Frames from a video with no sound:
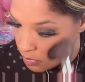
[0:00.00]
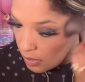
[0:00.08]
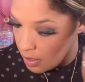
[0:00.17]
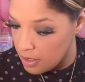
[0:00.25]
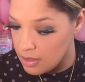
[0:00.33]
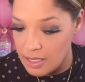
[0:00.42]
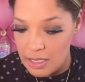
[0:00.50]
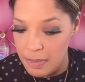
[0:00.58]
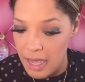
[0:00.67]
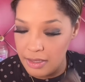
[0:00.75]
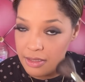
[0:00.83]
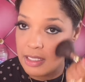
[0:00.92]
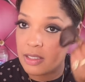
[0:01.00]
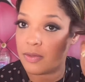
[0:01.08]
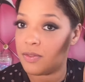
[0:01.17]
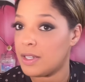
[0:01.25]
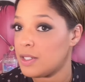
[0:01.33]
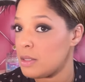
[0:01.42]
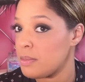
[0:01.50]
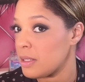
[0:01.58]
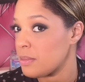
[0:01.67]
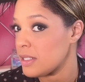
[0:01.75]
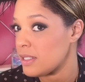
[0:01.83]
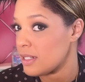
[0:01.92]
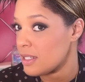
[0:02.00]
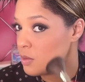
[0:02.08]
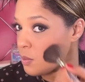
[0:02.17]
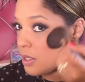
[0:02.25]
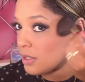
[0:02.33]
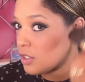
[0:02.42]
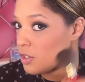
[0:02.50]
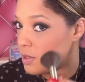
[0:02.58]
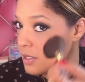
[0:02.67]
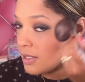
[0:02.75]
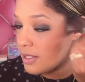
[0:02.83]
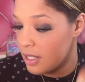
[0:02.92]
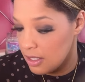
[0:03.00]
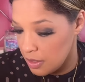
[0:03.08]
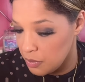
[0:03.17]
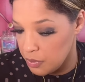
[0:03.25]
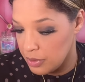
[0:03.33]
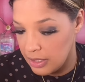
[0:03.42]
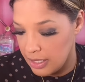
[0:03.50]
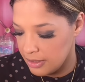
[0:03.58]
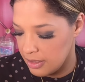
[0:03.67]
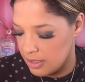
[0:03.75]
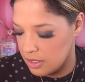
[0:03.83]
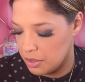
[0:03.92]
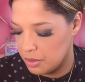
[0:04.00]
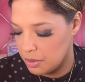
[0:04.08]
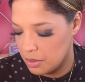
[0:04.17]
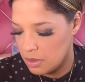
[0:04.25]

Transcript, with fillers: And this palette is very pigmented as well, as you can tell. I really like this too.